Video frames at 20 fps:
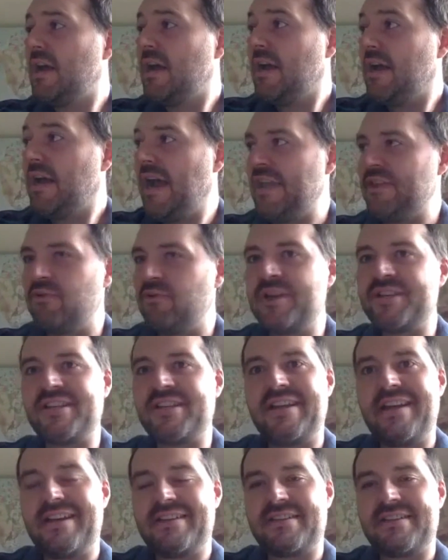And the reason
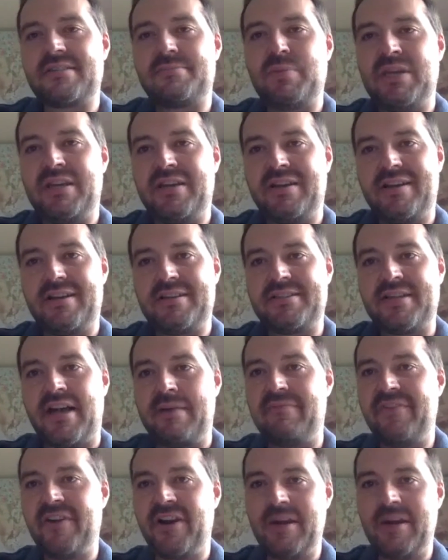is because
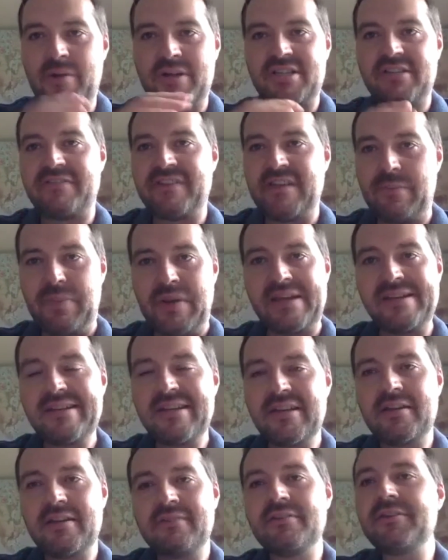I'm very much of the
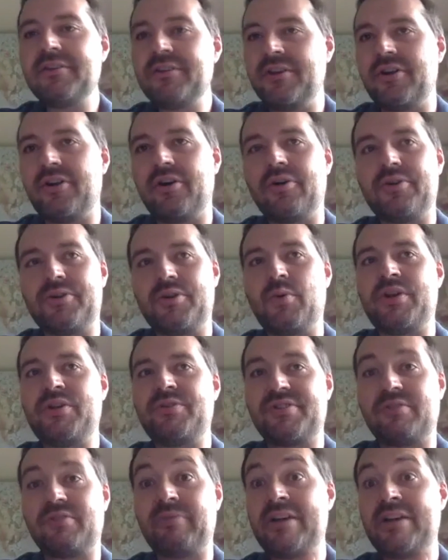opinion, you want to
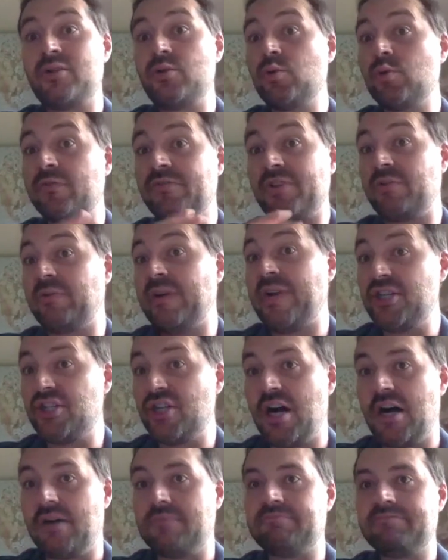use the right tool for the right
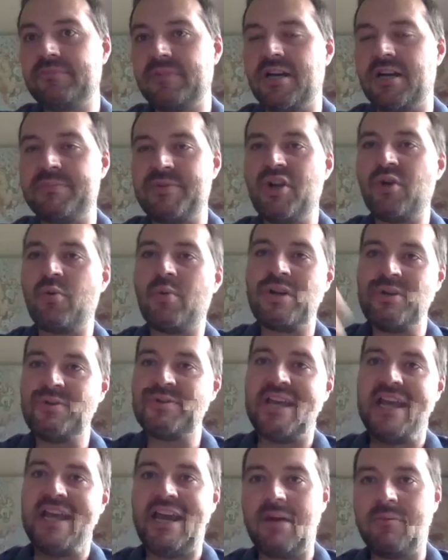job. You don't want to use
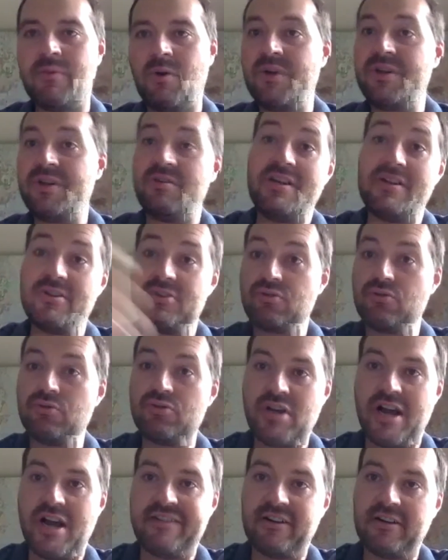a hammer when you need a
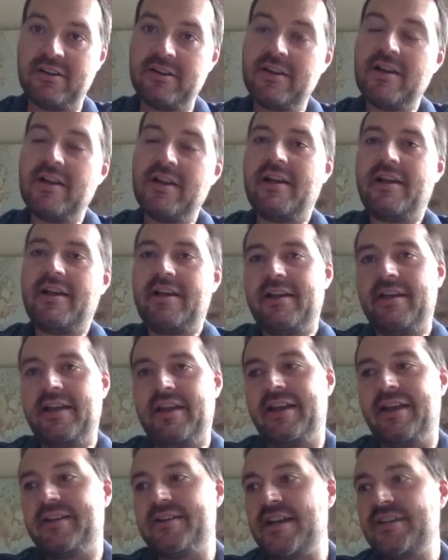screwdriver.
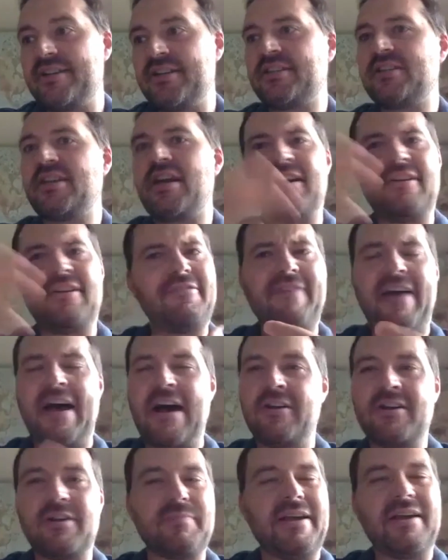And I just kind of
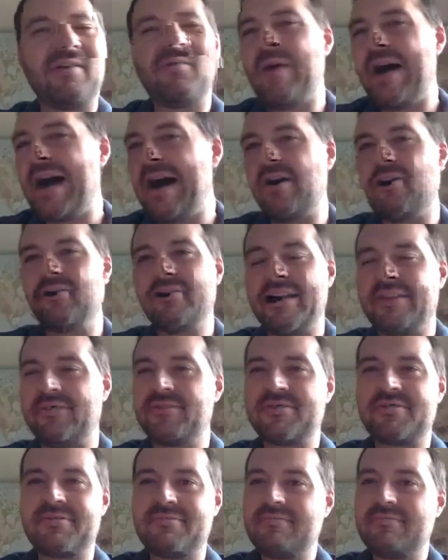found, I'm like, wow, like
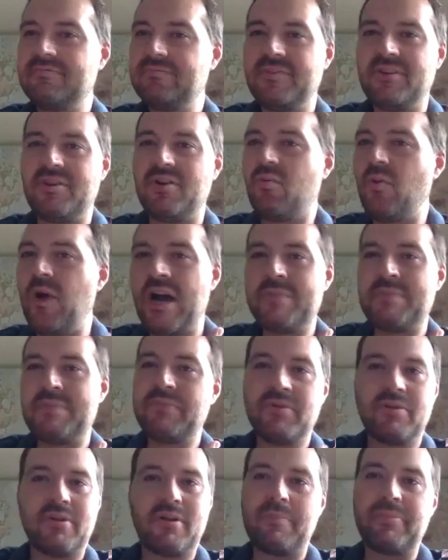there's, why are
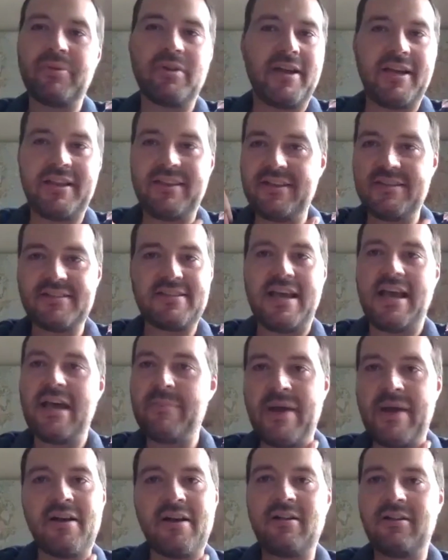people applying these
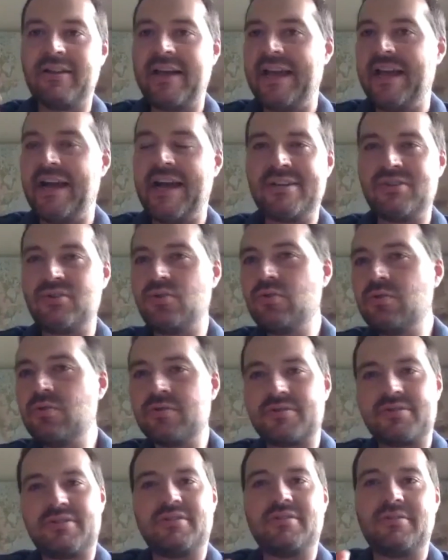ML AI
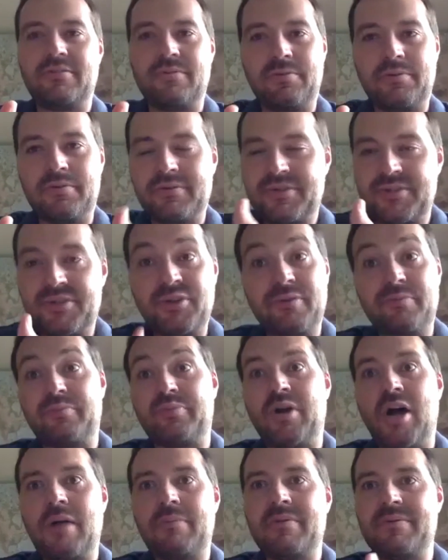tools to certain
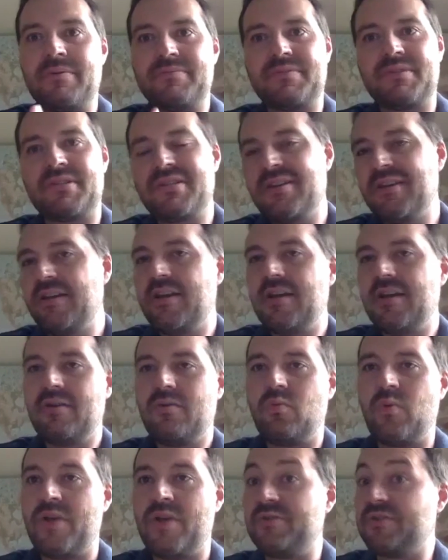problems
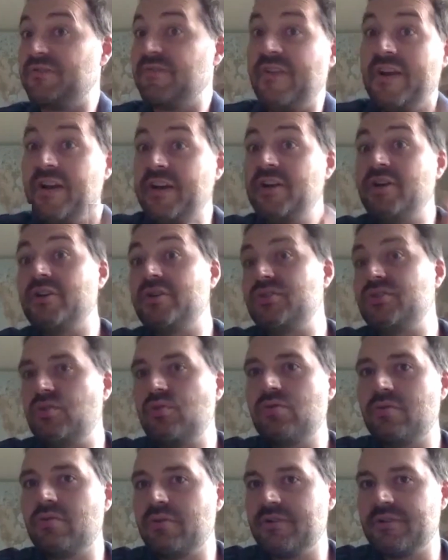when there's very good
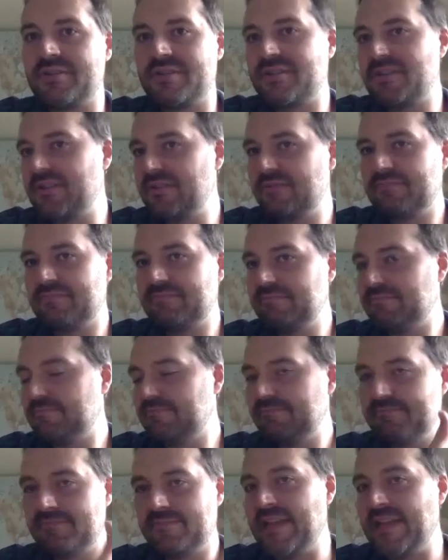tools
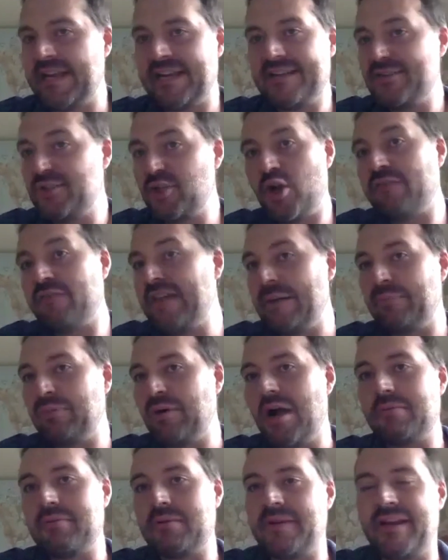that can solve that
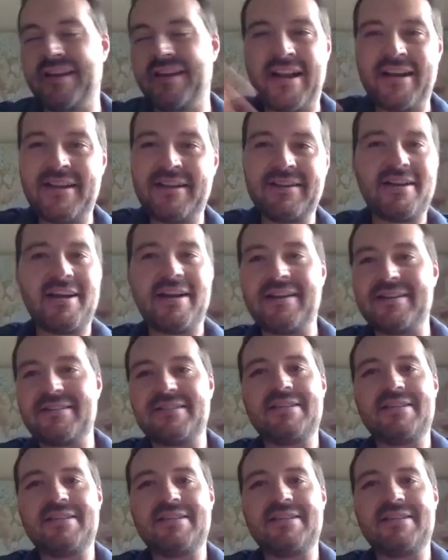problem? I didn't kind of see